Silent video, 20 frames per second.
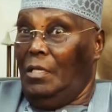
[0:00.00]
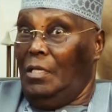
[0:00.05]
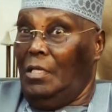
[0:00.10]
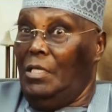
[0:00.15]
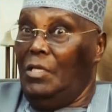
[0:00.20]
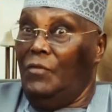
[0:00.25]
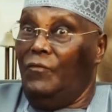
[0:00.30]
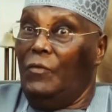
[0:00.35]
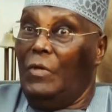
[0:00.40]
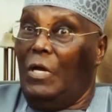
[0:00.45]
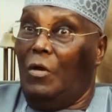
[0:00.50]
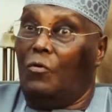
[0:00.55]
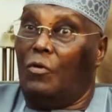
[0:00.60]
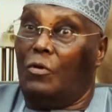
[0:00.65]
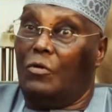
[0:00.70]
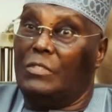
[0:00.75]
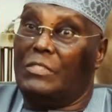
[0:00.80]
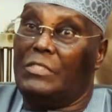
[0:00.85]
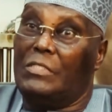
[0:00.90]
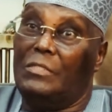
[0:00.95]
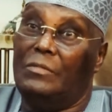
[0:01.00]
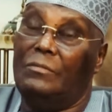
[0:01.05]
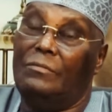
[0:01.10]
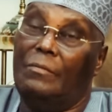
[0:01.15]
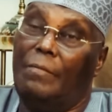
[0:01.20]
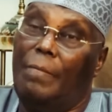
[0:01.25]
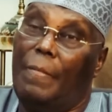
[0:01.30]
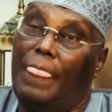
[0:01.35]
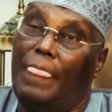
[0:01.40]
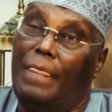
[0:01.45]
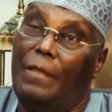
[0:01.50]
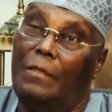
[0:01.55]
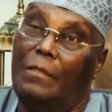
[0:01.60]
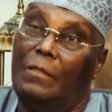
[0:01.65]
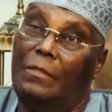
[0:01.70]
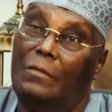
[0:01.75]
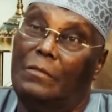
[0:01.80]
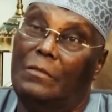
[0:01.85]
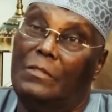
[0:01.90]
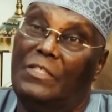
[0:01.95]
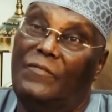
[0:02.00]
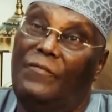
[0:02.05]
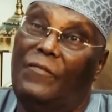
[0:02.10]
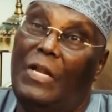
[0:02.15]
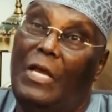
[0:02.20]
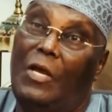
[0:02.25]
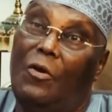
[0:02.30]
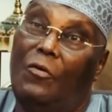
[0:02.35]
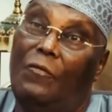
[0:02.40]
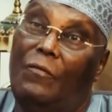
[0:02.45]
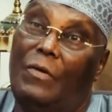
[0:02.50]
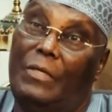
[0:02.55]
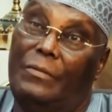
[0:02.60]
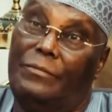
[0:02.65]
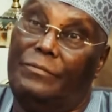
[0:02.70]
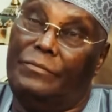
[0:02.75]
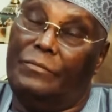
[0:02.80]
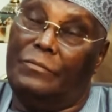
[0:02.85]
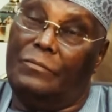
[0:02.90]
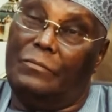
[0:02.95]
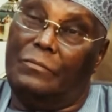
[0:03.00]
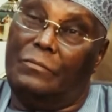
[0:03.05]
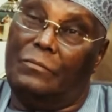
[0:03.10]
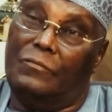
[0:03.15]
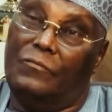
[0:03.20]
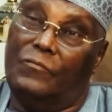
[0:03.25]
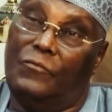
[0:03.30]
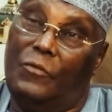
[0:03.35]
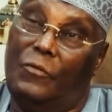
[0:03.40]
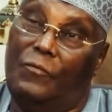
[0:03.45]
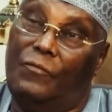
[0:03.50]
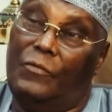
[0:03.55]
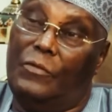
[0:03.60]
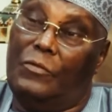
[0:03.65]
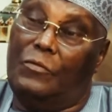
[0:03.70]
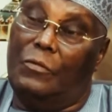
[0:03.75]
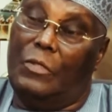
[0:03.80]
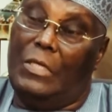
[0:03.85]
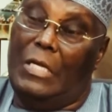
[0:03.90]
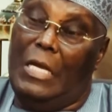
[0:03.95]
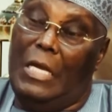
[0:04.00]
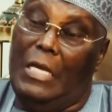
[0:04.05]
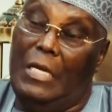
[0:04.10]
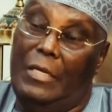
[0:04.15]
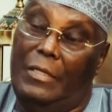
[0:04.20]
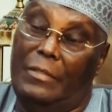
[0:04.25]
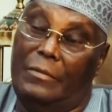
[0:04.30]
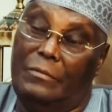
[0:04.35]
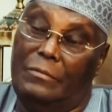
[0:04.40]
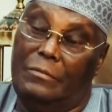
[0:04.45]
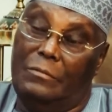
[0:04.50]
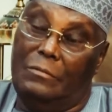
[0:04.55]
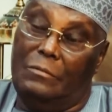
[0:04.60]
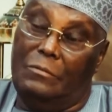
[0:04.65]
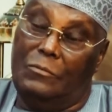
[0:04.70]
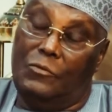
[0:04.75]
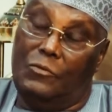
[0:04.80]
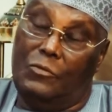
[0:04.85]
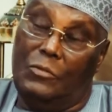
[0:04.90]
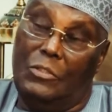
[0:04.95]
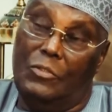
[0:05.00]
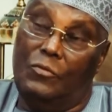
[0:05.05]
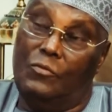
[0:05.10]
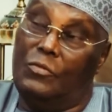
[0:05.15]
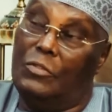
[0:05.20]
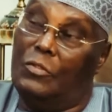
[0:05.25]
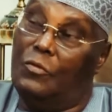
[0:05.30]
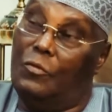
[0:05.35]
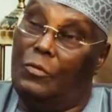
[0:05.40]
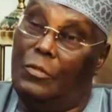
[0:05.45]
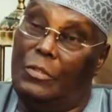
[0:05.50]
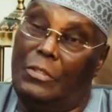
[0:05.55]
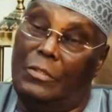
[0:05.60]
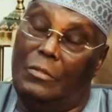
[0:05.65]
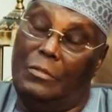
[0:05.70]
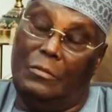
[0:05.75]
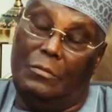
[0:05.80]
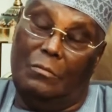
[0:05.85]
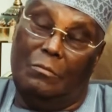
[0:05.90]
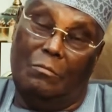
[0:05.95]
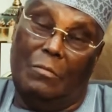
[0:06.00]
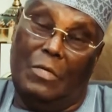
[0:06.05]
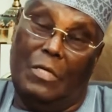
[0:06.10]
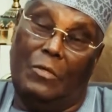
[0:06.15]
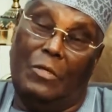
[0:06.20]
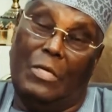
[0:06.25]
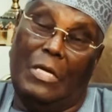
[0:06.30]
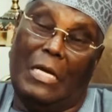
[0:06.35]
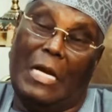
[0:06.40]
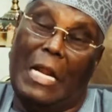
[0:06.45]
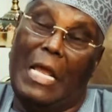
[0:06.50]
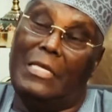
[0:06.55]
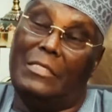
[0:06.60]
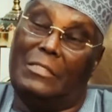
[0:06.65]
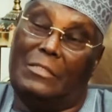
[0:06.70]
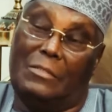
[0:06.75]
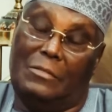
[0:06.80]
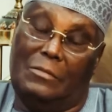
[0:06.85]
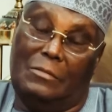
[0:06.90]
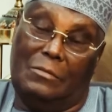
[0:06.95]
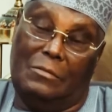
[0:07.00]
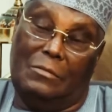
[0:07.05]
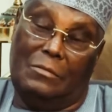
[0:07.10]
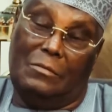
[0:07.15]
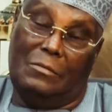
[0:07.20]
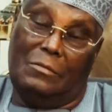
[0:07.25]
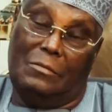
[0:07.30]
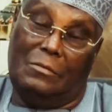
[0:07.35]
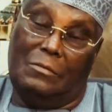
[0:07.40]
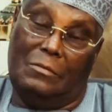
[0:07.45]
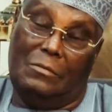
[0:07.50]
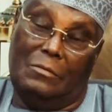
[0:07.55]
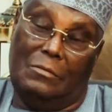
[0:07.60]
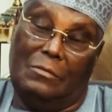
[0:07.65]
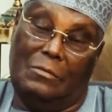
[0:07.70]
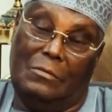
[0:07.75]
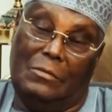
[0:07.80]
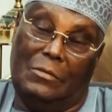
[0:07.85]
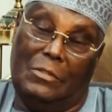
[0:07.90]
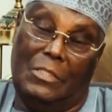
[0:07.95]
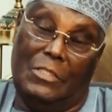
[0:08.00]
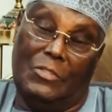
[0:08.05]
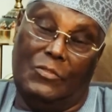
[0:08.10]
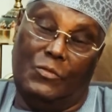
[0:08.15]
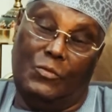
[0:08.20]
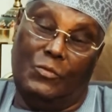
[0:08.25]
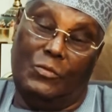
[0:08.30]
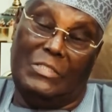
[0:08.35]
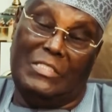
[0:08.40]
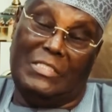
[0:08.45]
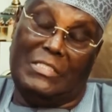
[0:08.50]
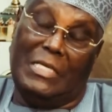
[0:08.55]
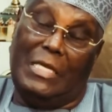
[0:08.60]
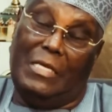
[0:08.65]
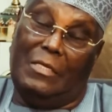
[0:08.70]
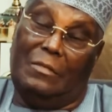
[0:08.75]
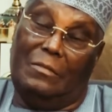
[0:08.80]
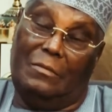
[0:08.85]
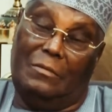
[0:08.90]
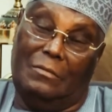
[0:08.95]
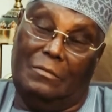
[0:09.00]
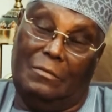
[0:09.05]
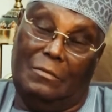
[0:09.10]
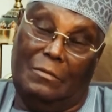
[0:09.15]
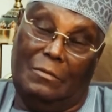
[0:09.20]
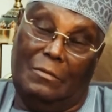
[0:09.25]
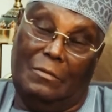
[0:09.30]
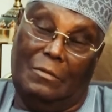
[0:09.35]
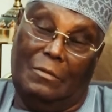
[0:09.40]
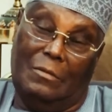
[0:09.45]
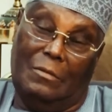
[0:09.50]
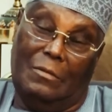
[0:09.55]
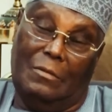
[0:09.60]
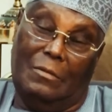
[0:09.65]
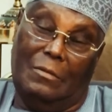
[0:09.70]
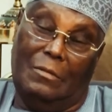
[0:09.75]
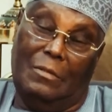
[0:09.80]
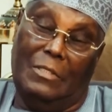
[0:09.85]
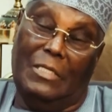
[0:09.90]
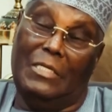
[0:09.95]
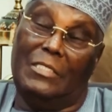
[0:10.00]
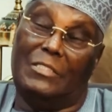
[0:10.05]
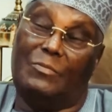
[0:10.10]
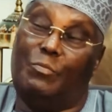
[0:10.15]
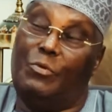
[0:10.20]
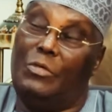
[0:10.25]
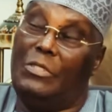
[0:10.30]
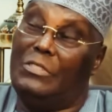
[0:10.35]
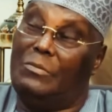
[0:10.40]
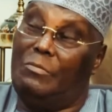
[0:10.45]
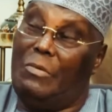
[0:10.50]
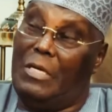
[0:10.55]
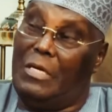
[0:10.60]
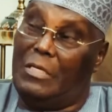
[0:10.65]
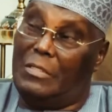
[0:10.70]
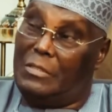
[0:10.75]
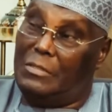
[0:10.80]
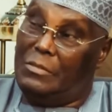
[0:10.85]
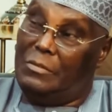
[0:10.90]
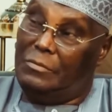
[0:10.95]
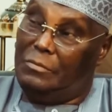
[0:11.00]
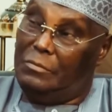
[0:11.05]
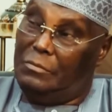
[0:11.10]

If you are crossing the flyover from Victoria Island into Ikoyi, but you are right, as you descend, there is police barracks.